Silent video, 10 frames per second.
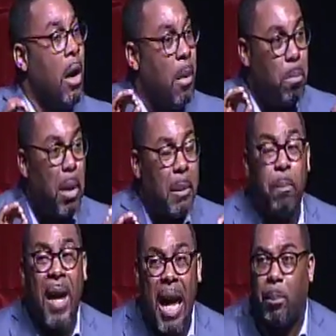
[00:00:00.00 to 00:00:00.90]
But
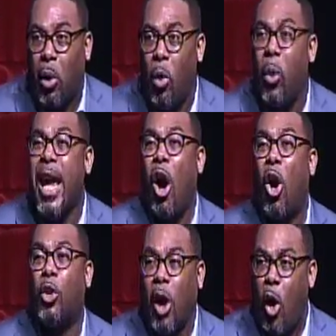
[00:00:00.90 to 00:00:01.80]
people, we
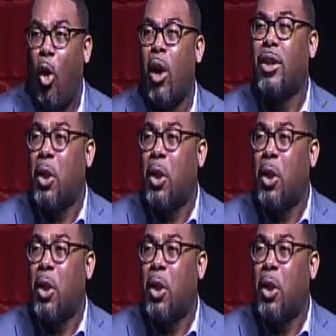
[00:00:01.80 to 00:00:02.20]
hold on